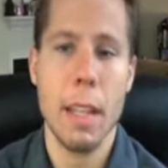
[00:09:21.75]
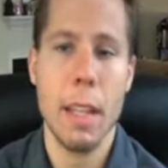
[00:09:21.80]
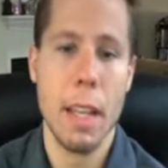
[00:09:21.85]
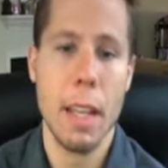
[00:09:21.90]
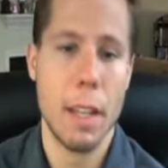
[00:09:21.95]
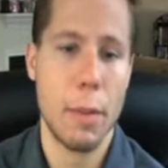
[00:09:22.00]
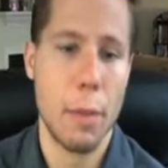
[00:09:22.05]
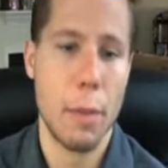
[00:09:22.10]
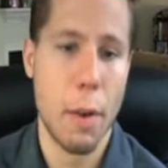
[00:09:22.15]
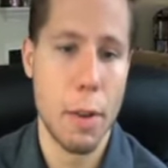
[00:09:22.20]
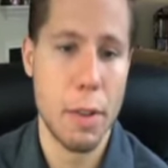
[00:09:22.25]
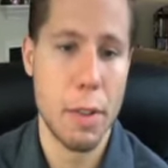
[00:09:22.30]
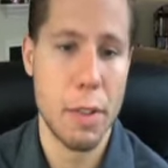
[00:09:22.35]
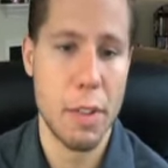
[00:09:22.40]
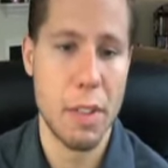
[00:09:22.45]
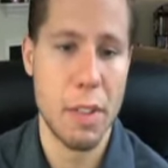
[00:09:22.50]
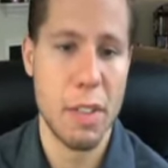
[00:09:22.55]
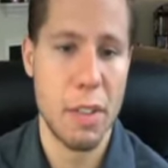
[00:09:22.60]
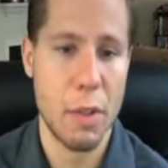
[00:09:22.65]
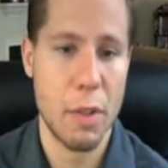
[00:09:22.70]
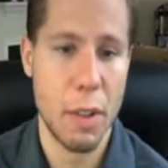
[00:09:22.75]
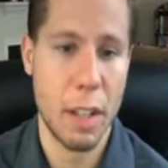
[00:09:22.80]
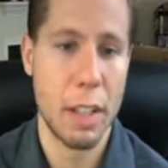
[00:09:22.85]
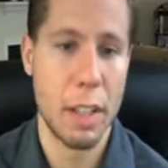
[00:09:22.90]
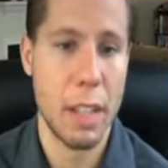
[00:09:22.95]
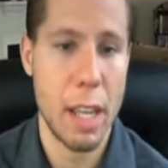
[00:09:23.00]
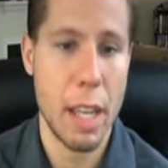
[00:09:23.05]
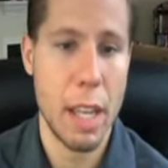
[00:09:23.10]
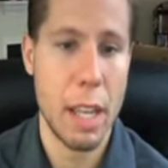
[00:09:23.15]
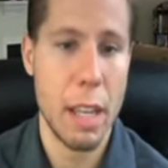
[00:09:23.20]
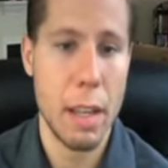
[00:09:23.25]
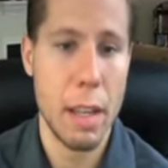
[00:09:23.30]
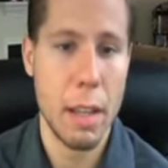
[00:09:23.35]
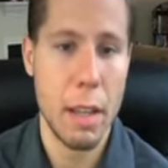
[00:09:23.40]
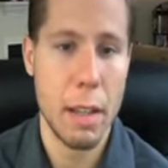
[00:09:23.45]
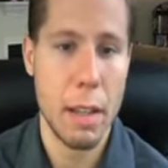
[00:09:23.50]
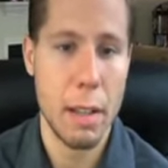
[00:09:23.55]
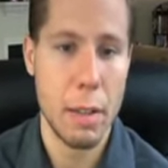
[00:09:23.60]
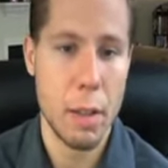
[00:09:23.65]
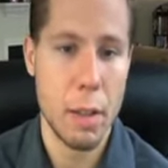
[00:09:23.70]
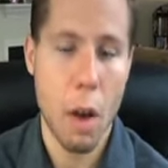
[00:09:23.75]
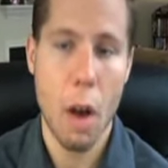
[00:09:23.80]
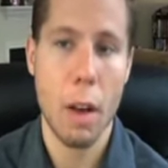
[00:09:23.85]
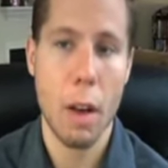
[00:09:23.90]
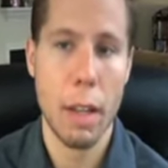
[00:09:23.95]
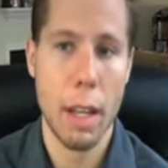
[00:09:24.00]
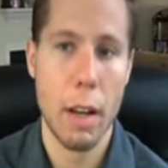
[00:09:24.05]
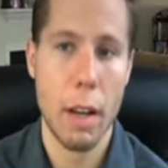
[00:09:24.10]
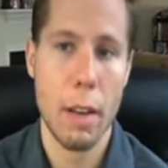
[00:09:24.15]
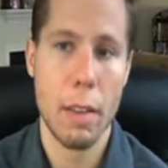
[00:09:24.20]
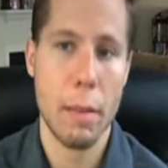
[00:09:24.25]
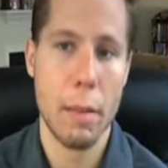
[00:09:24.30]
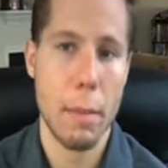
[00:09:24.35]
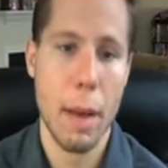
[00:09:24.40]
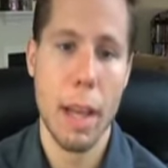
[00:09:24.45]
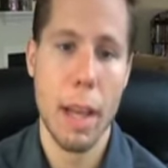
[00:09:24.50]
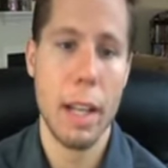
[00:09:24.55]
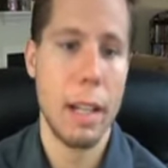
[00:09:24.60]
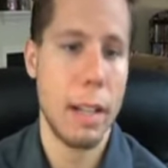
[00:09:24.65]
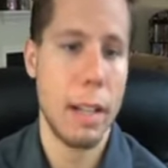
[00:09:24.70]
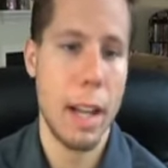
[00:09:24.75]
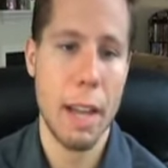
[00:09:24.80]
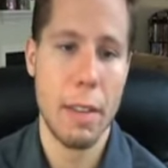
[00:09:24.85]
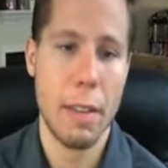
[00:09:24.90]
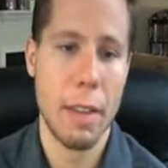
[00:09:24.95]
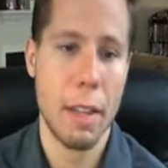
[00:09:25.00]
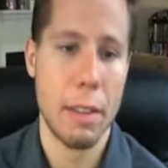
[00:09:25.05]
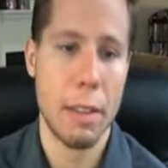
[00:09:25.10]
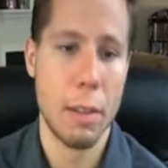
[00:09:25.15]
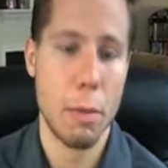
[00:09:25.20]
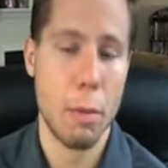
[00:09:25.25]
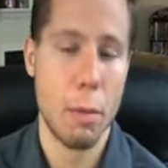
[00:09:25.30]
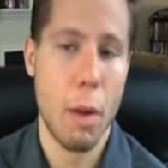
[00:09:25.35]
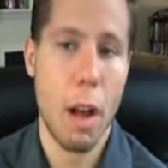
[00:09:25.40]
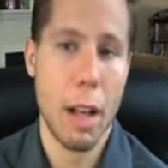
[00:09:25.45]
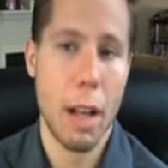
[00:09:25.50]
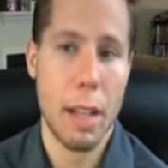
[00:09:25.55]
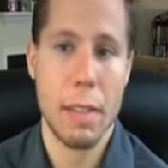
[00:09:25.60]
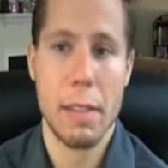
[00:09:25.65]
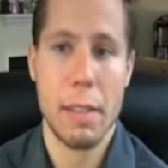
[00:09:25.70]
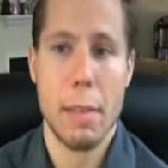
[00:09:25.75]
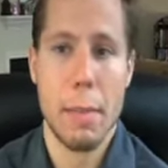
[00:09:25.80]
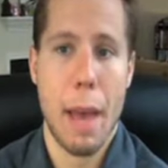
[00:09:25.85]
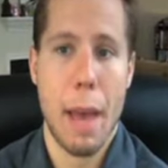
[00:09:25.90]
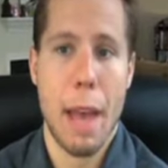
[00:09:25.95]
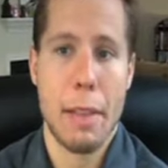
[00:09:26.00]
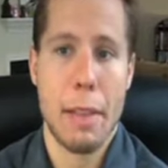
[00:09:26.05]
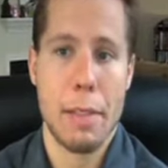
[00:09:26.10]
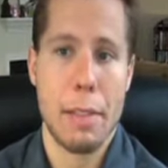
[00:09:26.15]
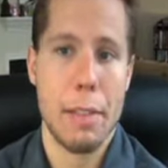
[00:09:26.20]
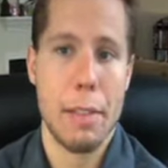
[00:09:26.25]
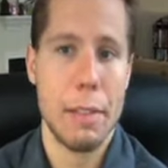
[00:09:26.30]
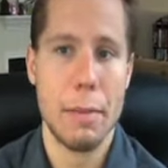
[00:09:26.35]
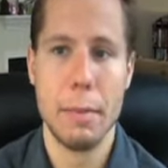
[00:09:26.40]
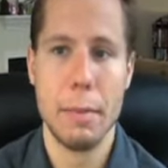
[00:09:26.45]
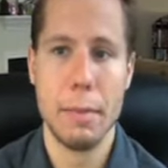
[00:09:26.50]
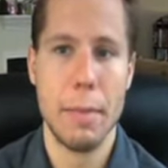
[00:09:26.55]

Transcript: as far as just strictly talking on the mic, I think The Rock is the master.